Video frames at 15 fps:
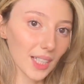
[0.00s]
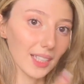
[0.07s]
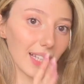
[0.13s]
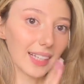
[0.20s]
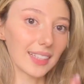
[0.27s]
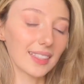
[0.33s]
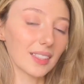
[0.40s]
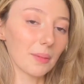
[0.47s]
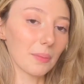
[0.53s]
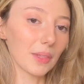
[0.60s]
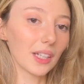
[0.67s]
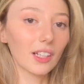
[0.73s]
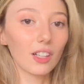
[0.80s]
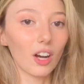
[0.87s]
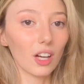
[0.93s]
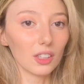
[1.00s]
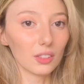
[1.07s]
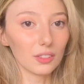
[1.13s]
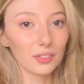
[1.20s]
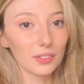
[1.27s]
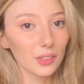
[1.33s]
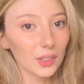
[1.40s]
like something
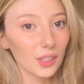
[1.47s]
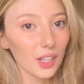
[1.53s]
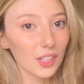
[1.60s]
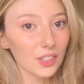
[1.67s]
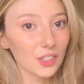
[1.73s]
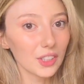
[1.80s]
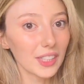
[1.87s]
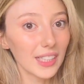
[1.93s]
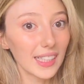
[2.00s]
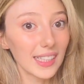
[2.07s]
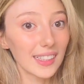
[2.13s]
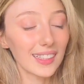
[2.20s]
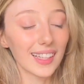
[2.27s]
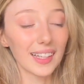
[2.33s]
colorful underneath,